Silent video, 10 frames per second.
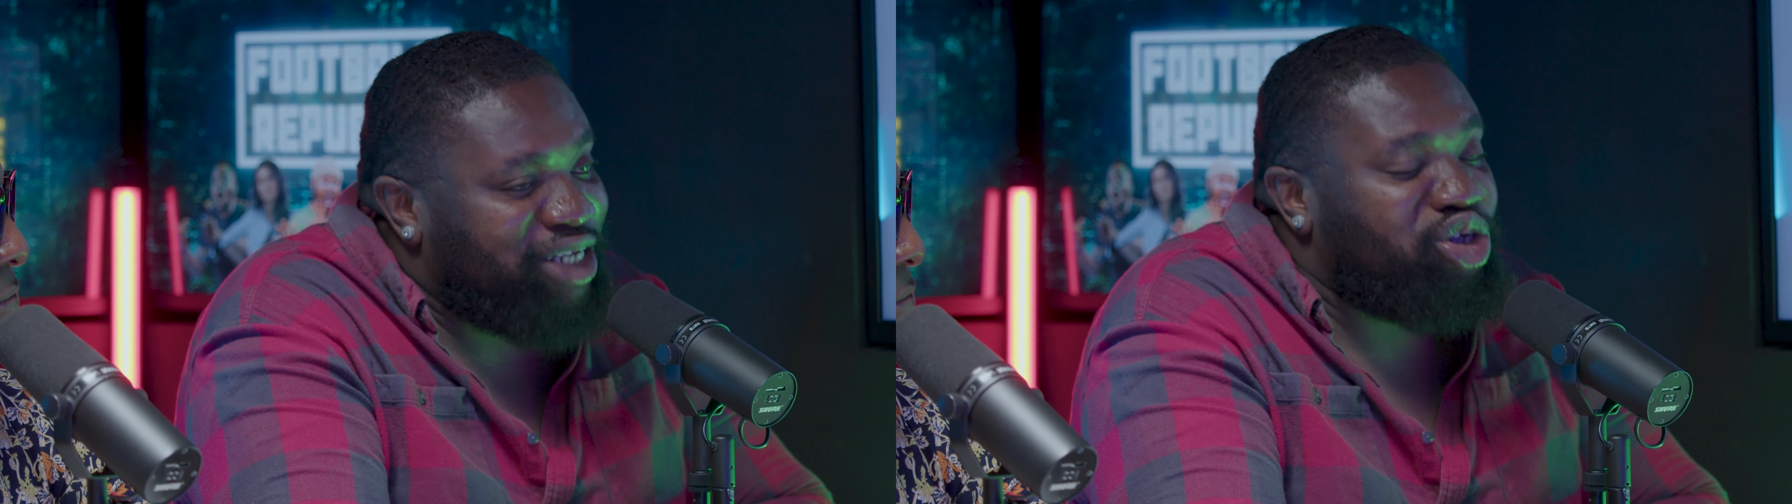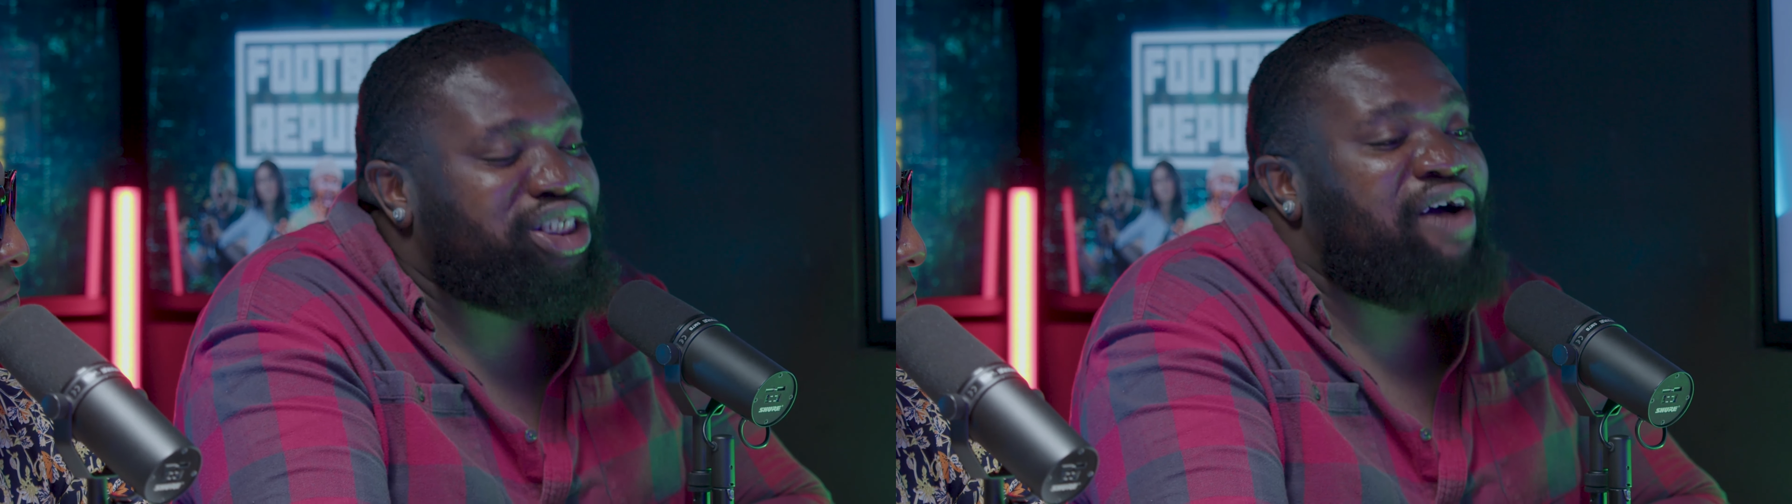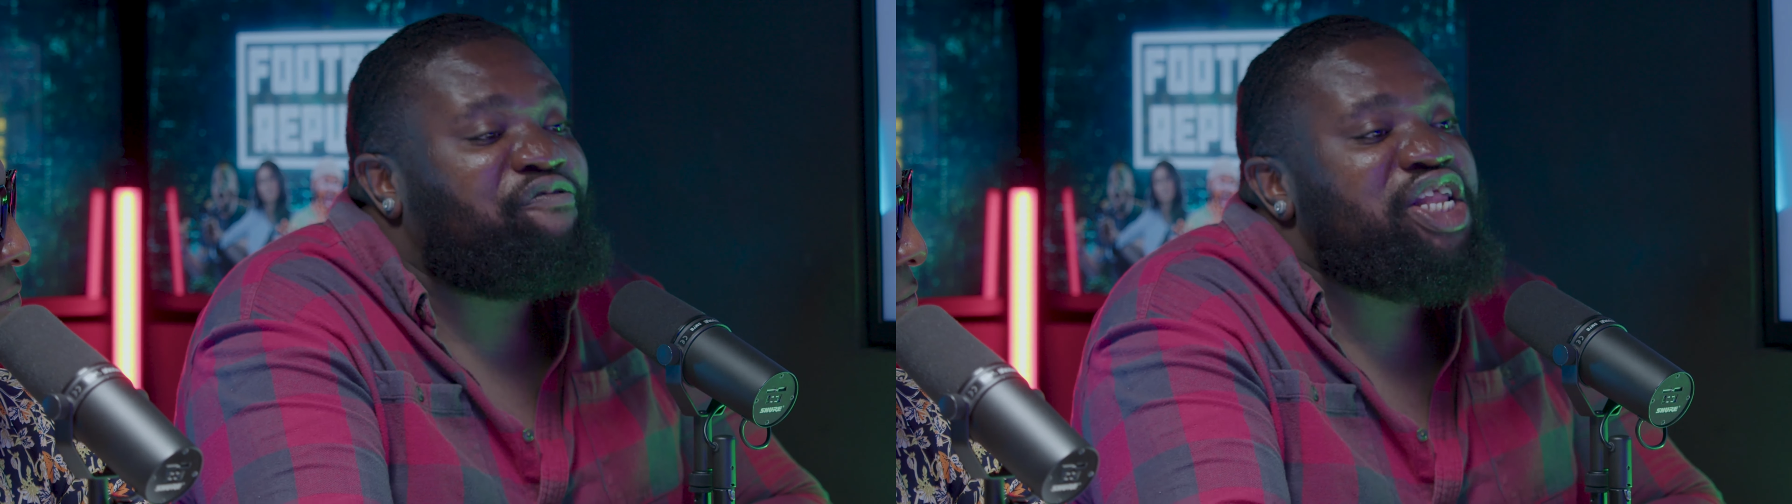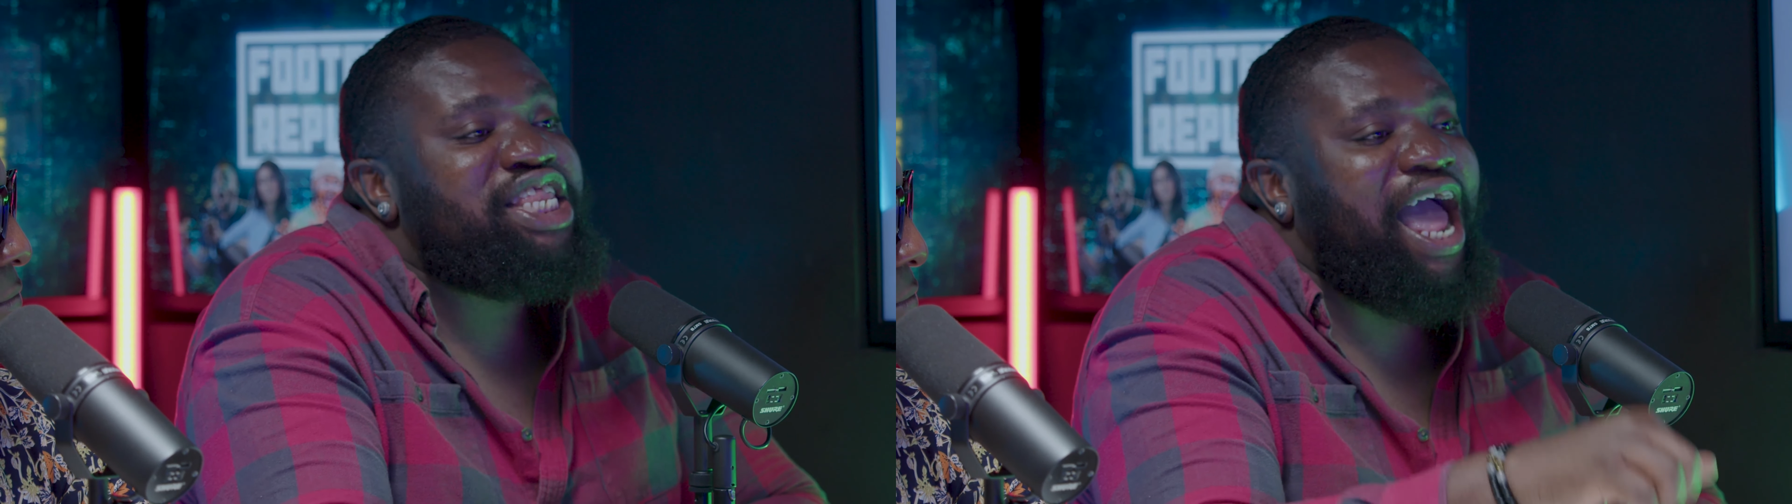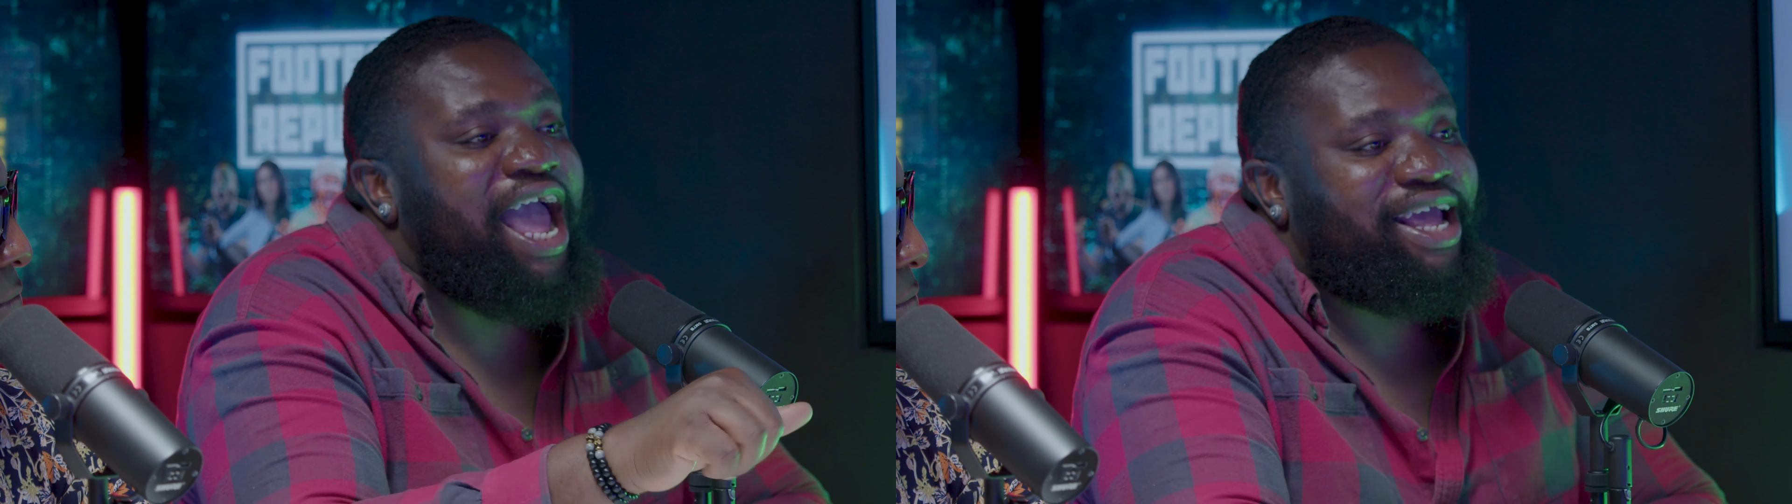Tottenham fit
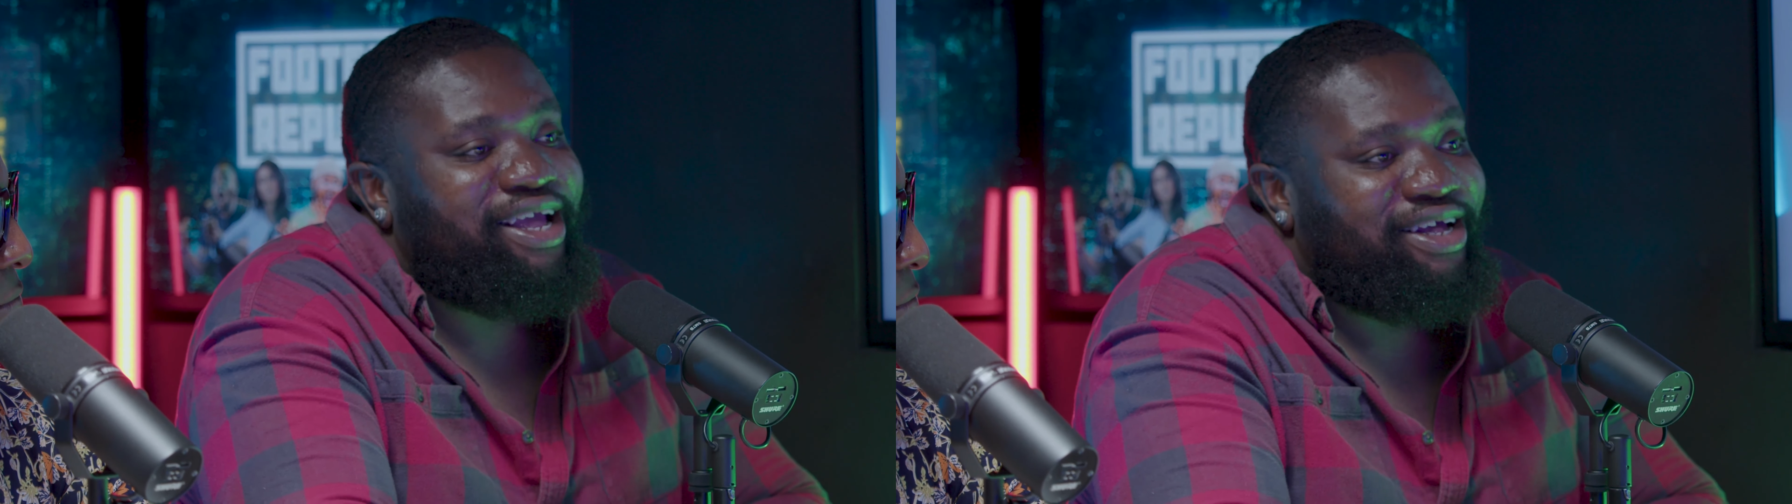die.